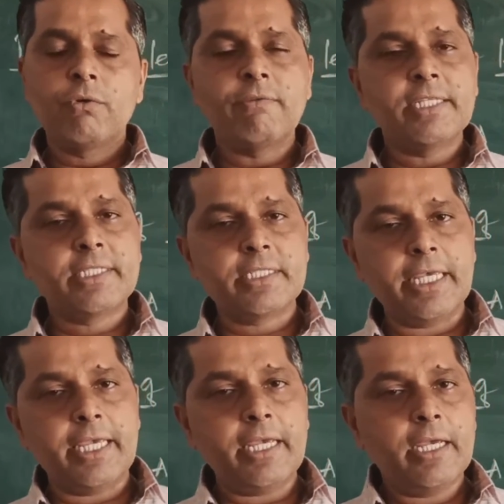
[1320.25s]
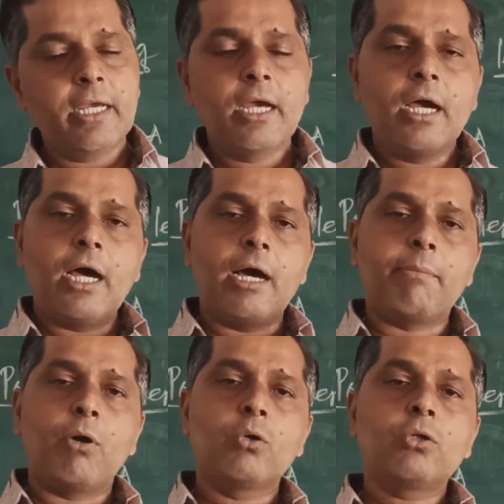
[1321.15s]
we will see
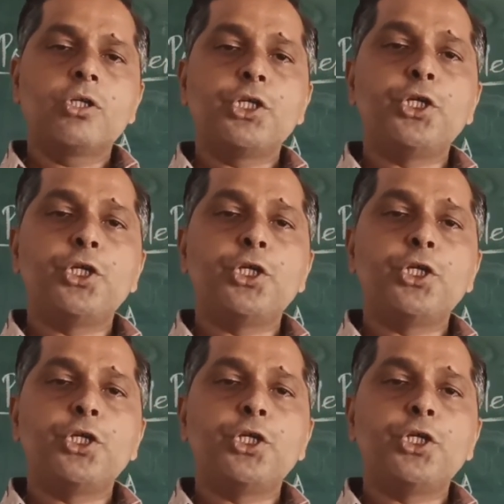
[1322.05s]
about